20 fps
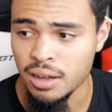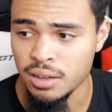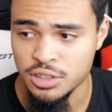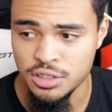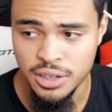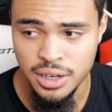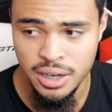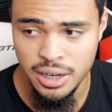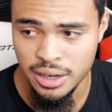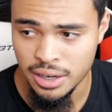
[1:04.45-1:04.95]

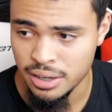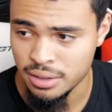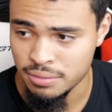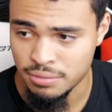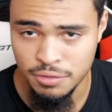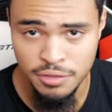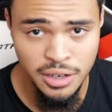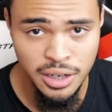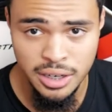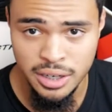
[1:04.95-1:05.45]
Tried
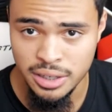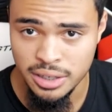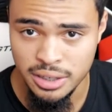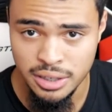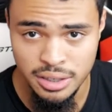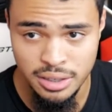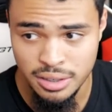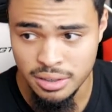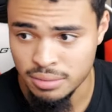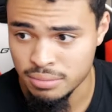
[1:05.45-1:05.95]

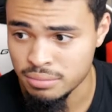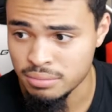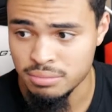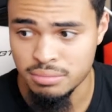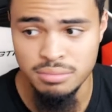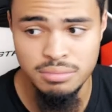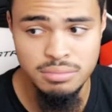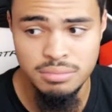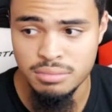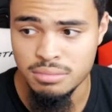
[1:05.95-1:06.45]

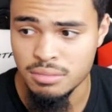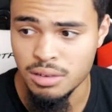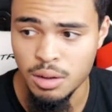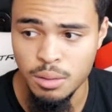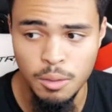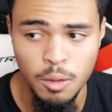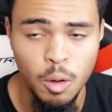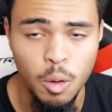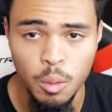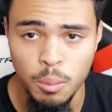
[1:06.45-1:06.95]
fucking a
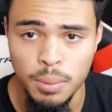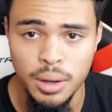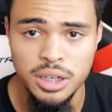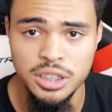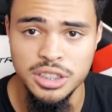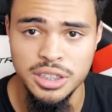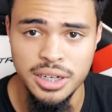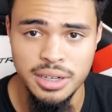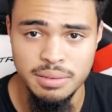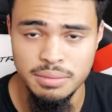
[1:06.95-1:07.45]
whole bunch
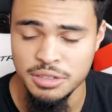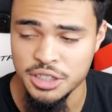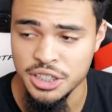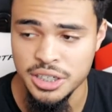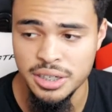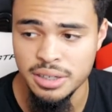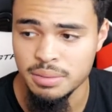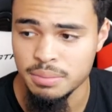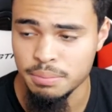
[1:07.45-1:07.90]
of shit,